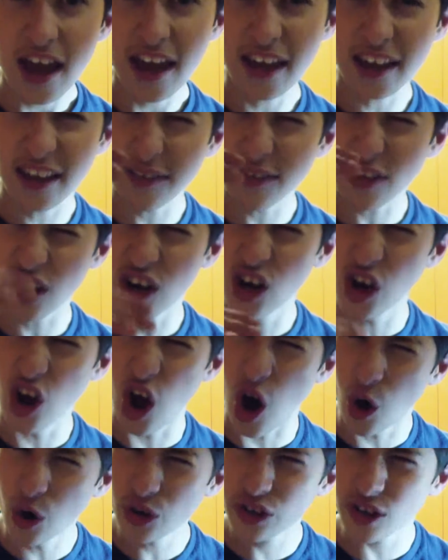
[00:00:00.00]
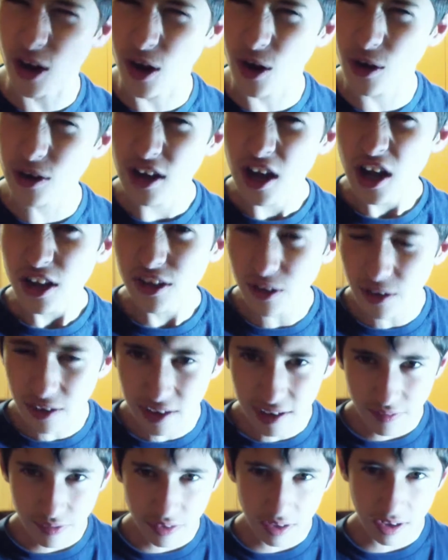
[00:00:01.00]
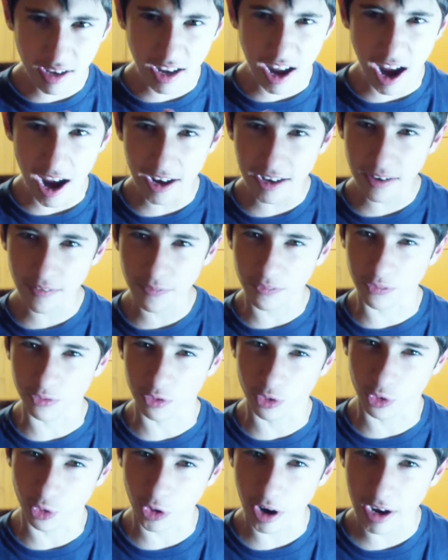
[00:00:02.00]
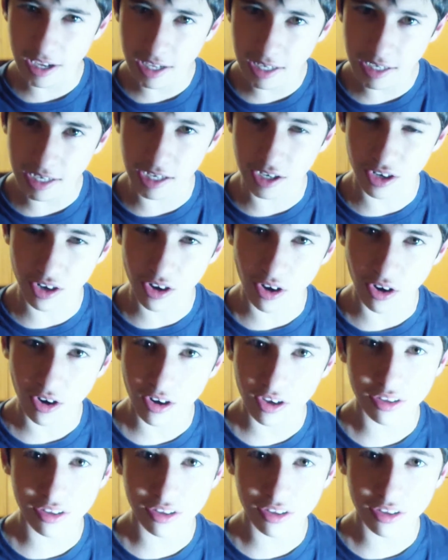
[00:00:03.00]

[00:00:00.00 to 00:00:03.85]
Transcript: it gives a low tone so it gives a kind of grainy look